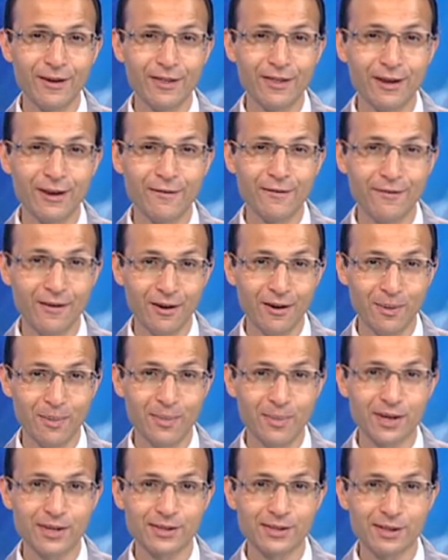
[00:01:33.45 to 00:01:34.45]
the
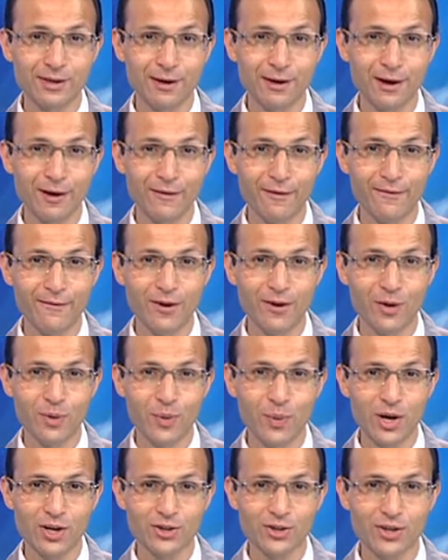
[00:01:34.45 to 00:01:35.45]
Foreign Minister of
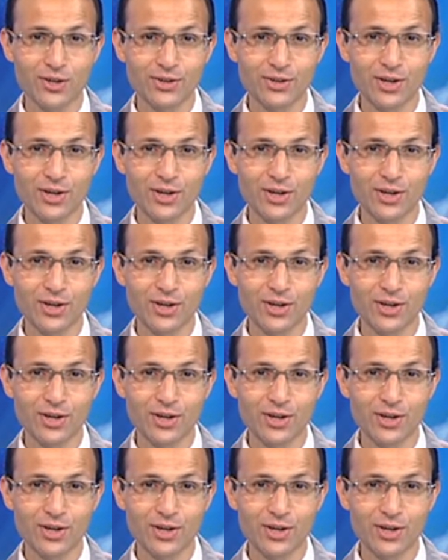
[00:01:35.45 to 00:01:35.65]
Russia,